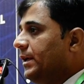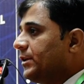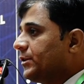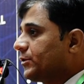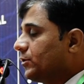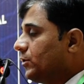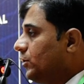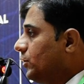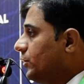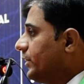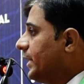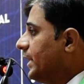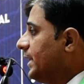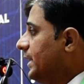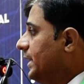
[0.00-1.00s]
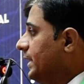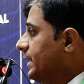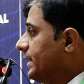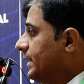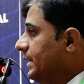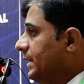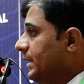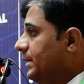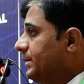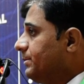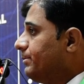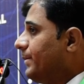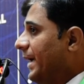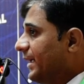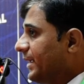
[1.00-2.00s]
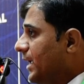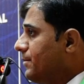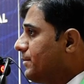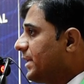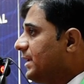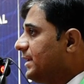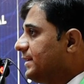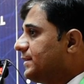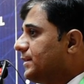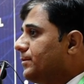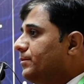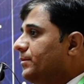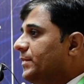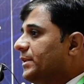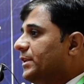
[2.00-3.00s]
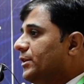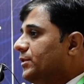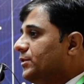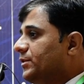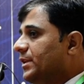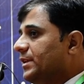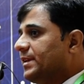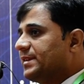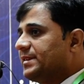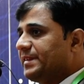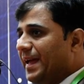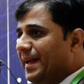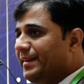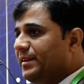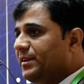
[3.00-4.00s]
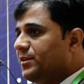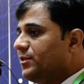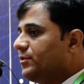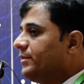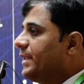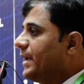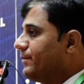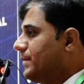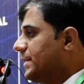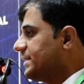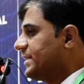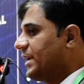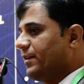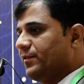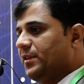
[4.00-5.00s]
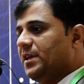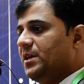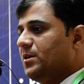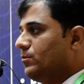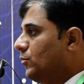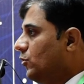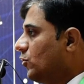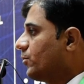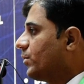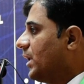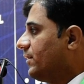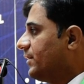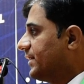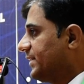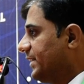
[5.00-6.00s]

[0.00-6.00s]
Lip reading: So the bicameralism, the Senate that must have the more powers.